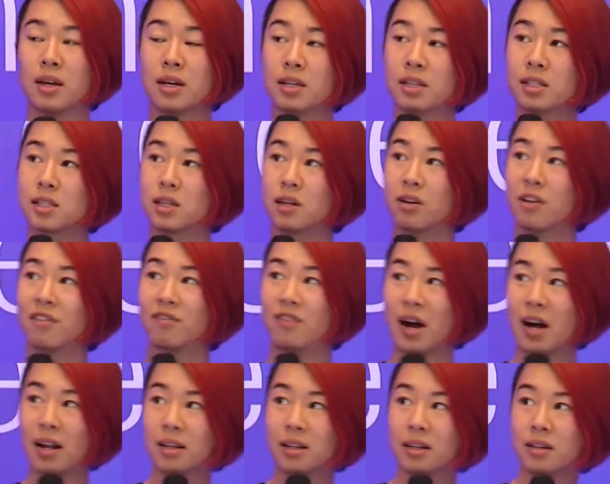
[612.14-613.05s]
So
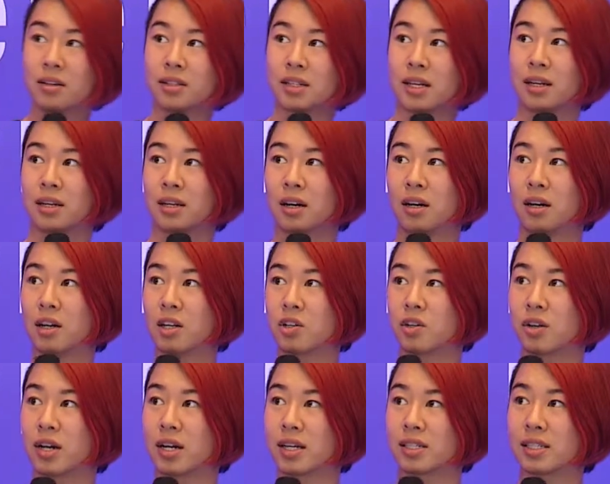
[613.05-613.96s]
values and
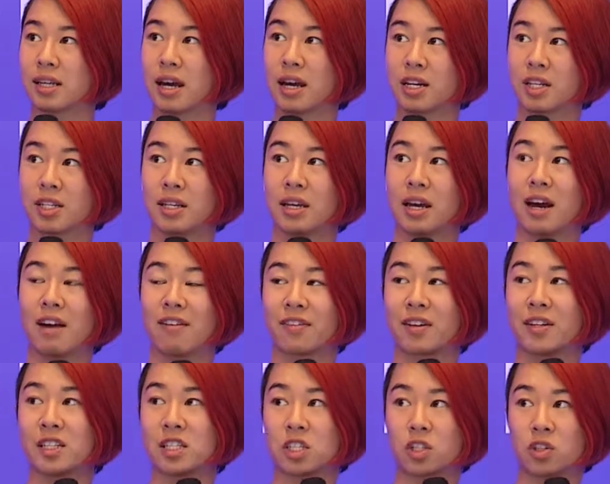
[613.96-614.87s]
contracts actually have
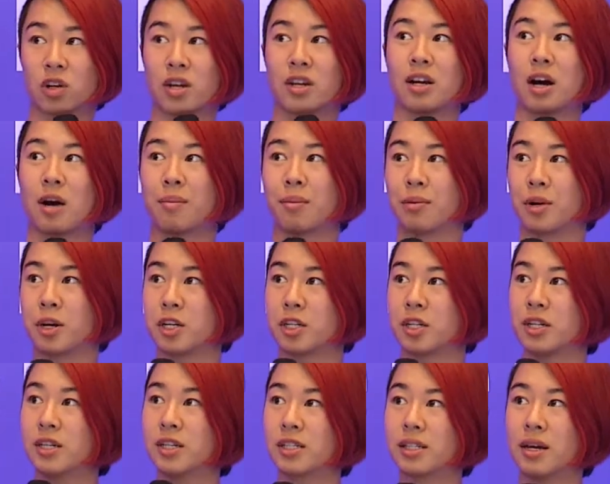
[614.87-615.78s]
constrained
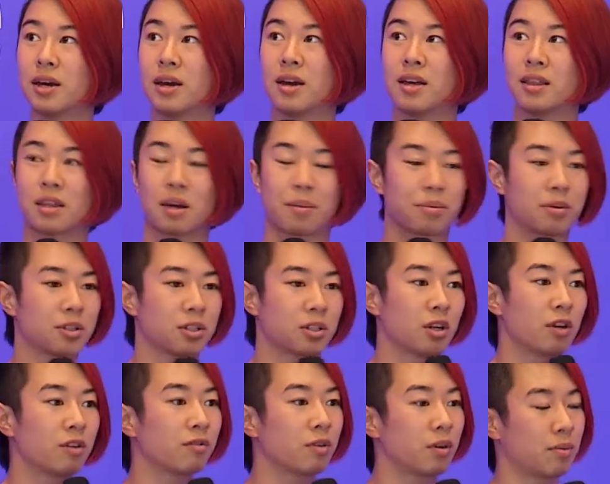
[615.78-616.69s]
operations that
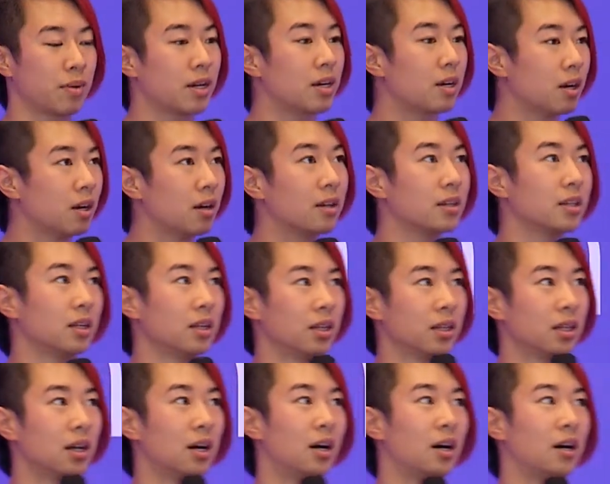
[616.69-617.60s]
preserve what we call the
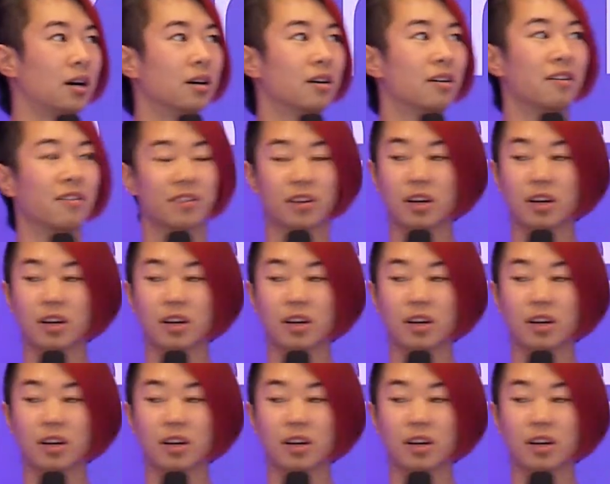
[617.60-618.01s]
law of